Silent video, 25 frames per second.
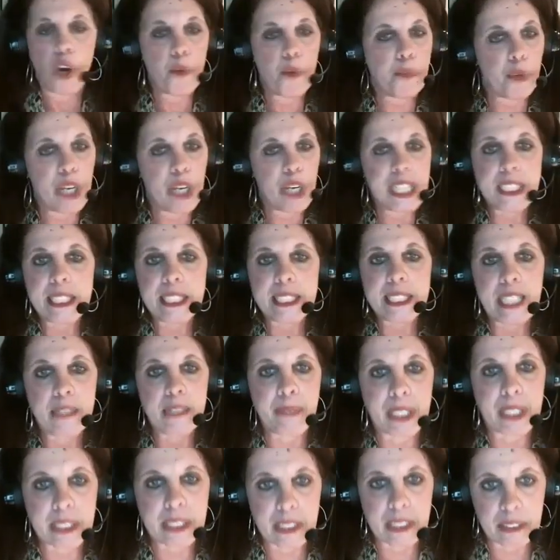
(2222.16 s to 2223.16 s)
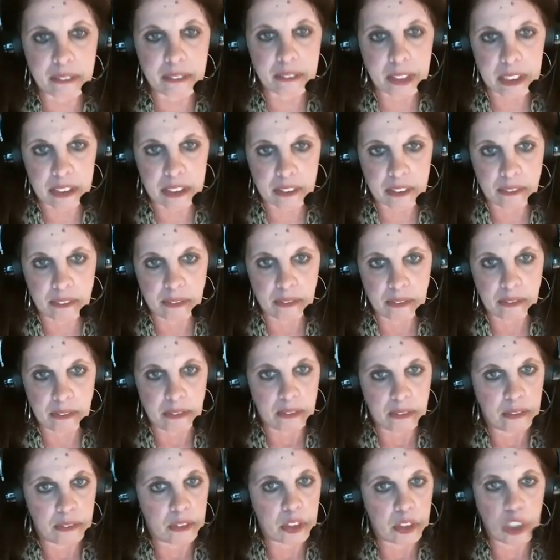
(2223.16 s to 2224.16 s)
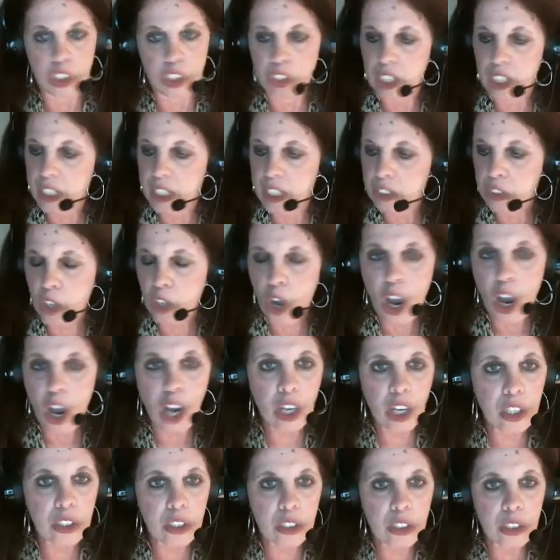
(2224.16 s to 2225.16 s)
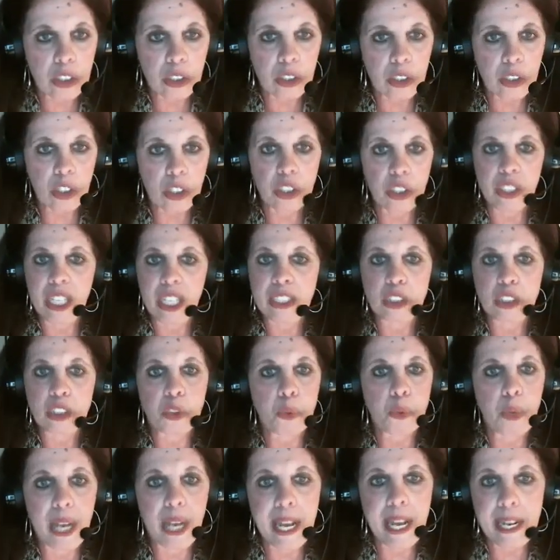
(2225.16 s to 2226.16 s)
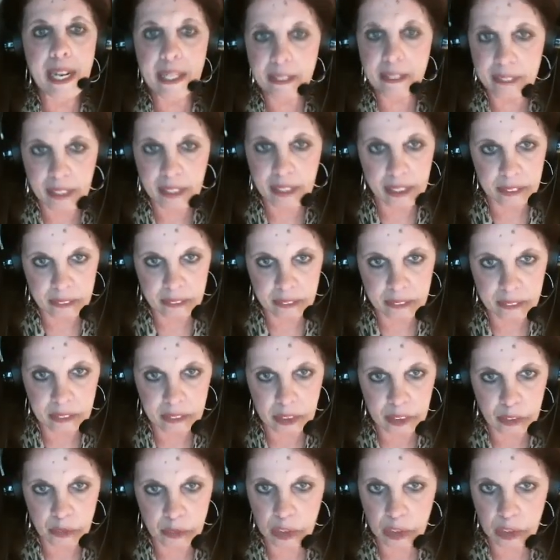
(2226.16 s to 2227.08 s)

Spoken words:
brainstem activity, could not talk, could not do anything. Was